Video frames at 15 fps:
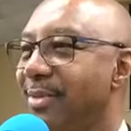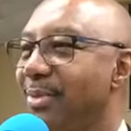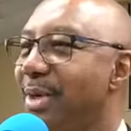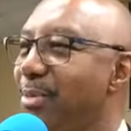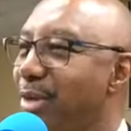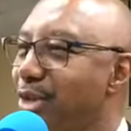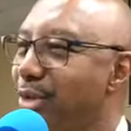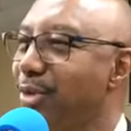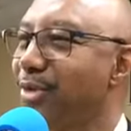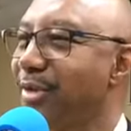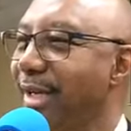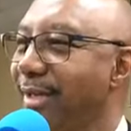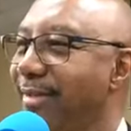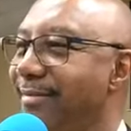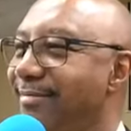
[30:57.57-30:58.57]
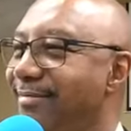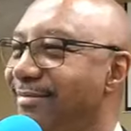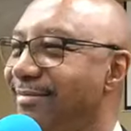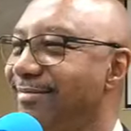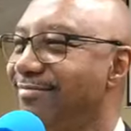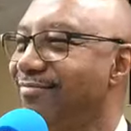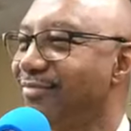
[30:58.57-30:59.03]
What would you say?
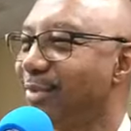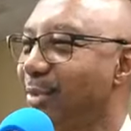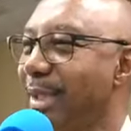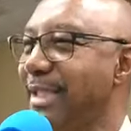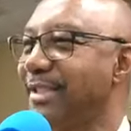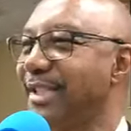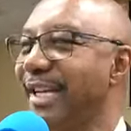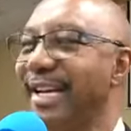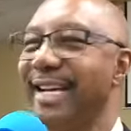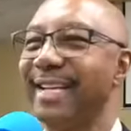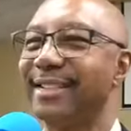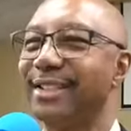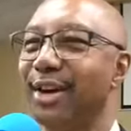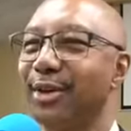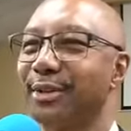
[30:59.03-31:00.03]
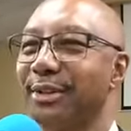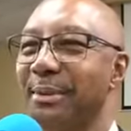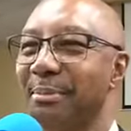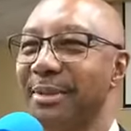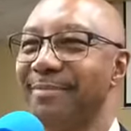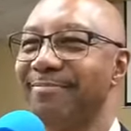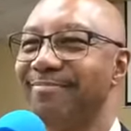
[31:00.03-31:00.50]
Raise your hand, talk
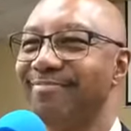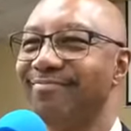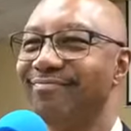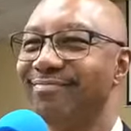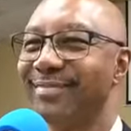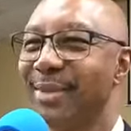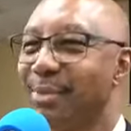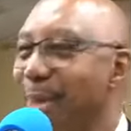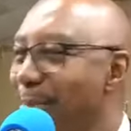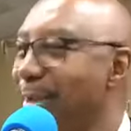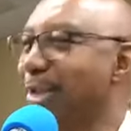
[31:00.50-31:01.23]
to me. What